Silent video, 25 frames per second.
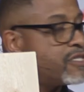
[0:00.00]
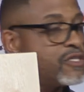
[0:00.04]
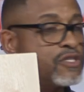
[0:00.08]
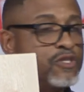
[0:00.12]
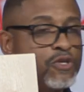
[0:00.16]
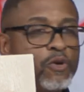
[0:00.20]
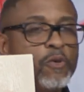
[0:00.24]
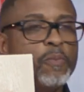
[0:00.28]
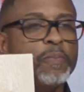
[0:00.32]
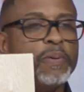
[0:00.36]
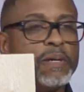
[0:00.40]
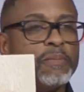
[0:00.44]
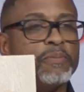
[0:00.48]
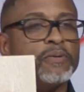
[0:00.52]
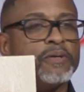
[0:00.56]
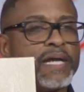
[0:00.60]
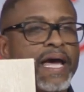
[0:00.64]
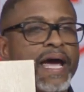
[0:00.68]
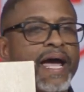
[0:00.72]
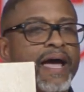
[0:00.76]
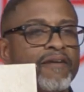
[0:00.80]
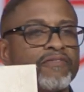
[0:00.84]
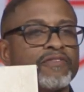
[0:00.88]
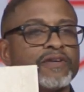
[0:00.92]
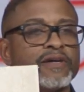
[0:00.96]
two people that
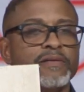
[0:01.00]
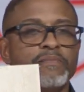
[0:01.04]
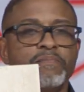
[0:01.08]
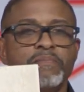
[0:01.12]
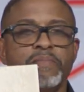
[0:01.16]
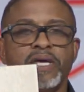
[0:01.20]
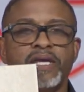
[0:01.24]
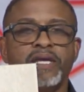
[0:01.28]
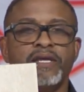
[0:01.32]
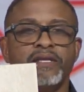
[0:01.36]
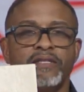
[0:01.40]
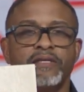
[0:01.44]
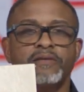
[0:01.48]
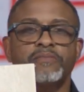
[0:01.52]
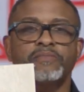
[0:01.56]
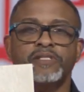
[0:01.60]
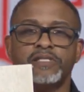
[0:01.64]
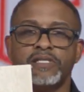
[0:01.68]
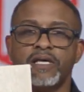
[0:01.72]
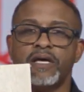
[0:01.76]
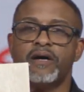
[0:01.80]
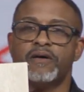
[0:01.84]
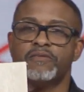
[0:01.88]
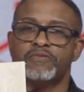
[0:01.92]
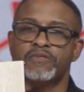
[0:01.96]
have committed
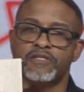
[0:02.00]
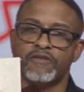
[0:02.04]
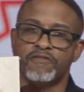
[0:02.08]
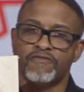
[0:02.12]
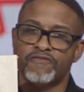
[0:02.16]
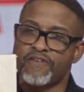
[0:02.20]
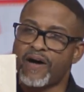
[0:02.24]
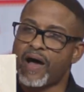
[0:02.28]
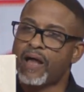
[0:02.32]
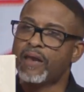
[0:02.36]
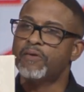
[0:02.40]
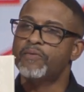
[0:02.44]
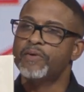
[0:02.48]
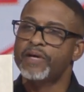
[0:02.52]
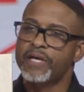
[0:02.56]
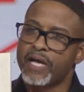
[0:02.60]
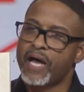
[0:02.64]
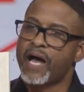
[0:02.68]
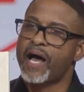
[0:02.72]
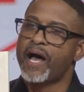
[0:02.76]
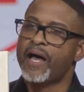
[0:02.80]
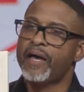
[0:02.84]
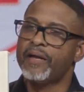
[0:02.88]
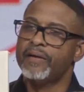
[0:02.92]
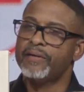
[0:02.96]
themselves to following
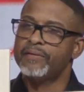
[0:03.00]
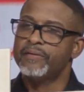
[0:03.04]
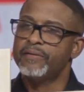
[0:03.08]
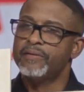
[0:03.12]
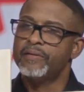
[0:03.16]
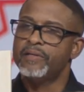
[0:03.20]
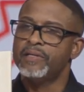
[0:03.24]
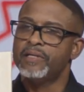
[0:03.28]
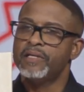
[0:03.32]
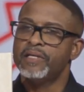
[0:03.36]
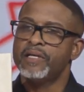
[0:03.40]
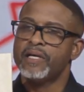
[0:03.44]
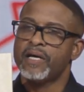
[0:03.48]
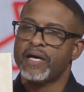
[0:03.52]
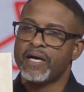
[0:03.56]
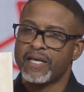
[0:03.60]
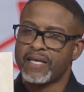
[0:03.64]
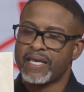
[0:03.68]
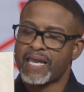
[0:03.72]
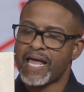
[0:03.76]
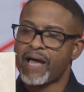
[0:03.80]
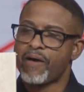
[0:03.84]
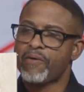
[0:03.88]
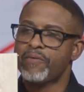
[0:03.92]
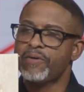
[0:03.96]
God,
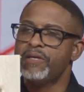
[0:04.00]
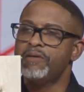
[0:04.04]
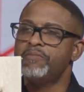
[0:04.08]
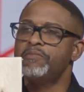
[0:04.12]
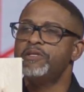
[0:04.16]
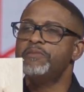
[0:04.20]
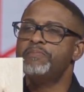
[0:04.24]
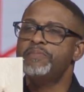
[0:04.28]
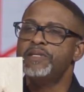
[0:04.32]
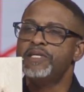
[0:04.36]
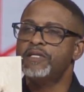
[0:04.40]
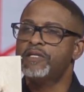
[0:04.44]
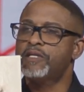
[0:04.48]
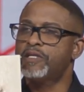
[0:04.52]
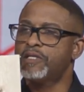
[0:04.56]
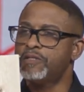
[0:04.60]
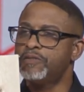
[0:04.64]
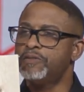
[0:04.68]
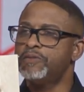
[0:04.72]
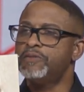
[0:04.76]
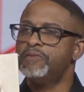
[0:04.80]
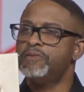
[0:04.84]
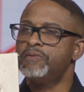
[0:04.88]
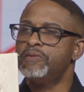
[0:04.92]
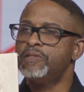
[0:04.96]
allowing Him to be the
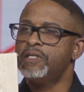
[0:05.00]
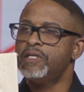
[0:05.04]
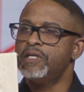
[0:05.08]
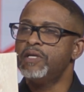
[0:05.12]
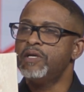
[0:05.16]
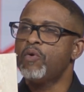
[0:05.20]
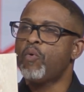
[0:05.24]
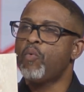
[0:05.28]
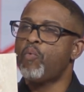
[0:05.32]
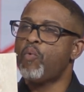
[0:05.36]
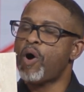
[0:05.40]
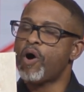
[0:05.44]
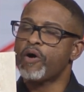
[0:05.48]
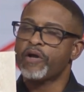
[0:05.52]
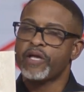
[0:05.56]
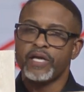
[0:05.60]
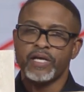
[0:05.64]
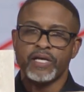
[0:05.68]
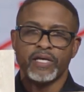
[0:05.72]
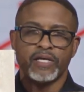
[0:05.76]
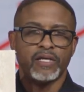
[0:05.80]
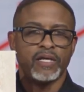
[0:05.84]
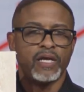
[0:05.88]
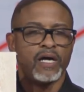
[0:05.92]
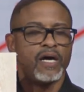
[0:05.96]
glue, walking
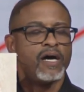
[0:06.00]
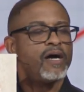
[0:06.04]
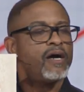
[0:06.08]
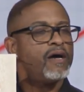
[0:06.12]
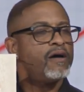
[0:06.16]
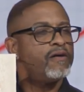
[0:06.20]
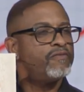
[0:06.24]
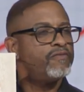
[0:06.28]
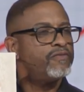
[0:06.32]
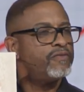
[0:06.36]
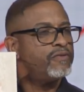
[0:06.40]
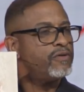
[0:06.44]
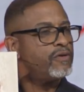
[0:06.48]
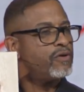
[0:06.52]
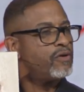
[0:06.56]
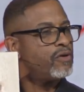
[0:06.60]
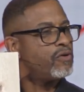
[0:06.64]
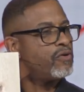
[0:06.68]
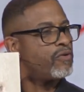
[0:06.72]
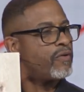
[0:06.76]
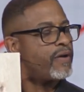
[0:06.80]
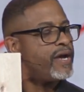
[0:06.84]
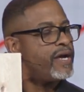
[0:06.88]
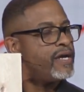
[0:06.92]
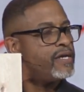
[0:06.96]
in love,
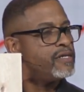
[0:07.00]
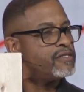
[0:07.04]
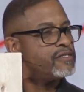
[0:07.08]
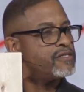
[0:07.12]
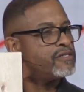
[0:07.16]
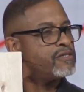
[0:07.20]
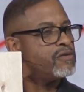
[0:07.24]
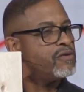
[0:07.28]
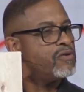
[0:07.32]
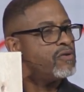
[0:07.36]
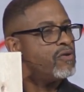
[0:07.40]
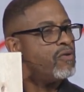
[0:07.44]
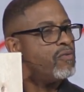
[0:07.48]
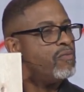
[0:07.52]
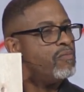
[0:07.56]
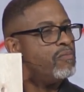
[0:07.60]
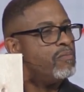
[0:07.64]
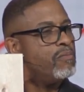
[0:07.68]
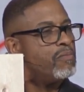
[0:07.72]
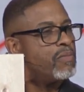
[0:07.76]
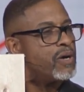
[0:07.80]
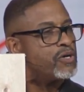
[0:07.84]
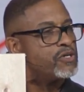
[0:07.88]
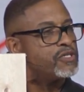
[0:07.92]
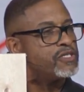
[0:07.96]
grace,
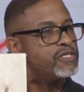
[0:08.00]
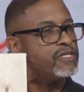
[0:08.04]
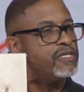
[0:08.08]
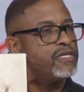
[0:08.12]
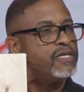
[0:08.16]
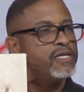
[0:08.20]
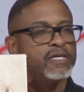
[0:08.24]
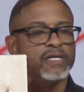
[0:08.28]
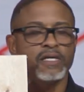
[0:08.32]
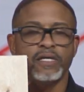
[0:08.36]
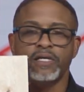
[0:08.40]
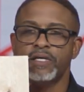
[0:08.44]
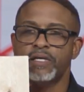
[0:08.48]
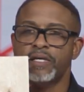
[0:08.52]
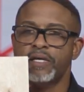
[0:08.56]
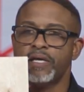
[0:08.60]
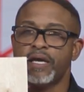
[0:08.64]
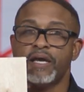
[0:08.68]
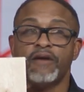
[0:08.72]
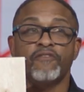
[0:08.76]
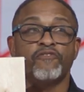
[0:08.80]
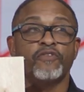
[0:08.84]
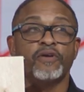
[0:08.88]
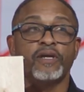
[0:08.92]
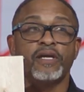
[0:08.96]
mercy,
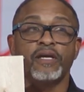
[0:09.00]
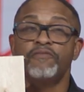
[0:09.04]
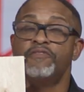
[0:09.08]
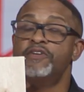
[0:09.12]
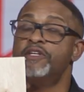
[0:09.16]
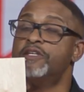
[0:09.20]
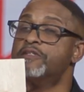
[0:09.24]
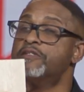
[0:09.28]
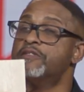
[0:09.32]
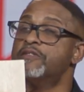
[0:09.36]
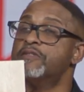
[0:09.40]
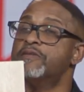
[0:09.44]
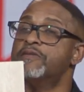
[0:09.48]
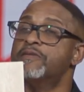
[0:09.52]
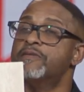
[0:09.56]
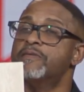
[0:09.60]
and forgiveness.